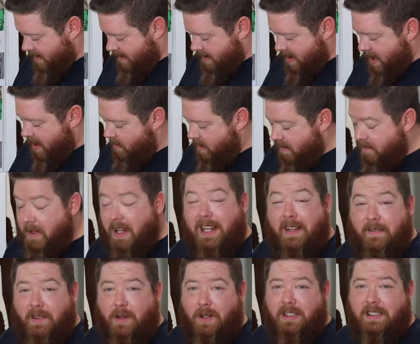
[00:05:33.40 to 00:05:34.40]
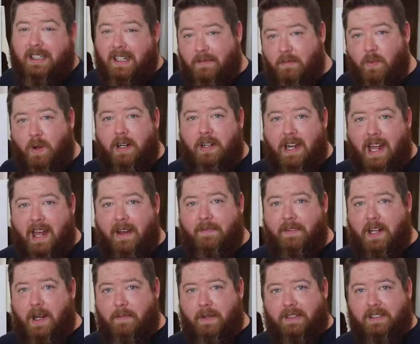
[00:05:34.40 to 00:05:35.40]
I went, even though I said 1/2
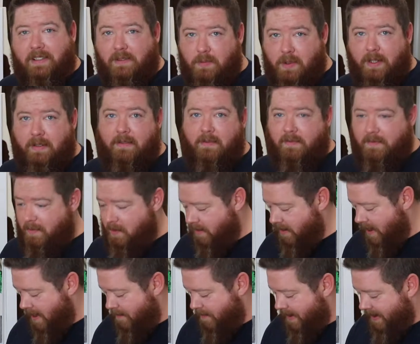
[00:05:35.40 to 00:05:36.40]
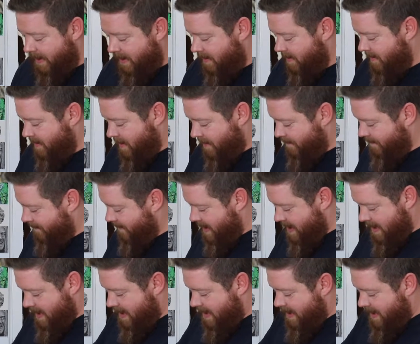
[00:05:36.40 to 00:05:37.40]
cup, I just went full cup in there, so
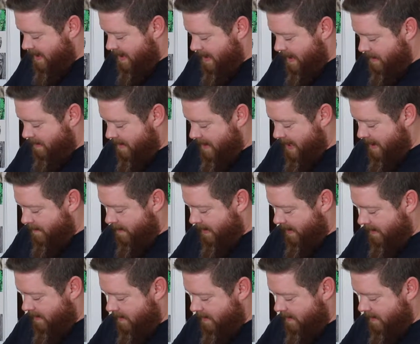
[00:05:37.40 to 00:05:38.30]
now it's happening.